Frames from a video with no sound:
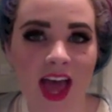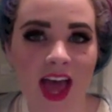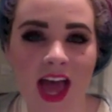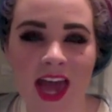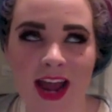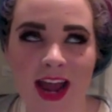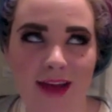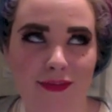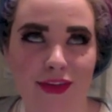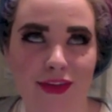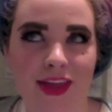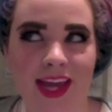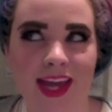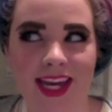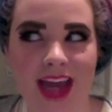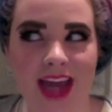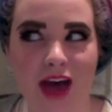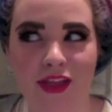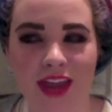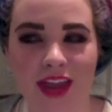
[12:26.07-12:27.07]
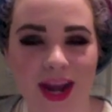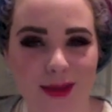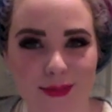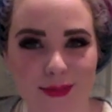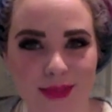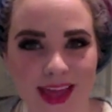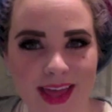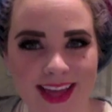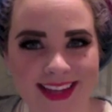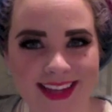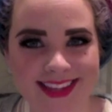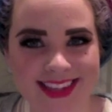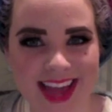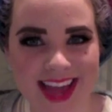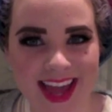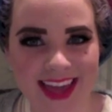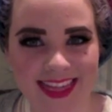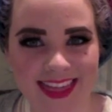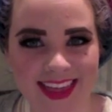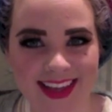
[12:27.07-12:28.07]
And I feel like now that I'm like
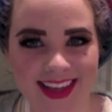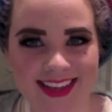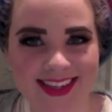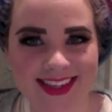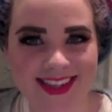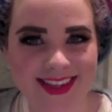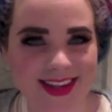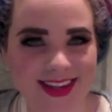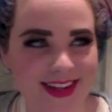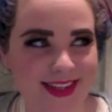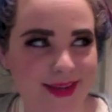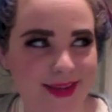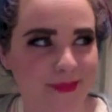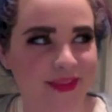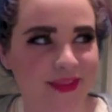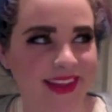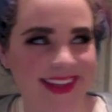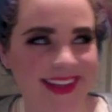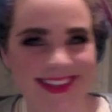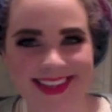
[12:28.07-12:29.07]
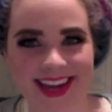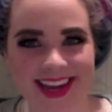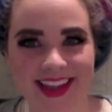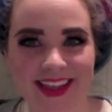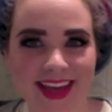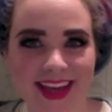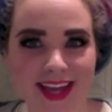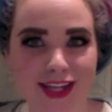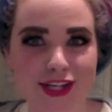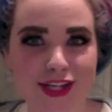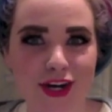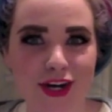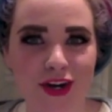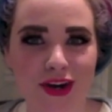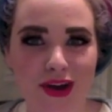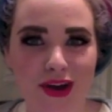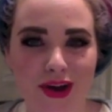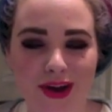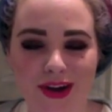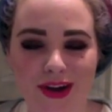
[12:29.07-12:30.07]
saying this, something's gonna like
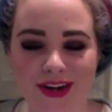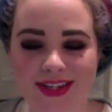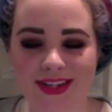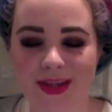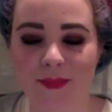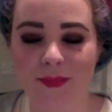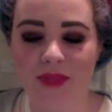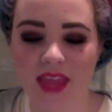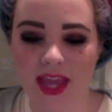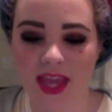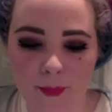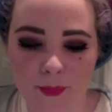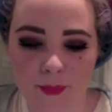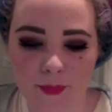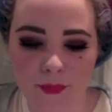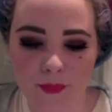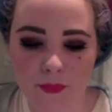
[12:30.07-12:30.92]
turn on or something.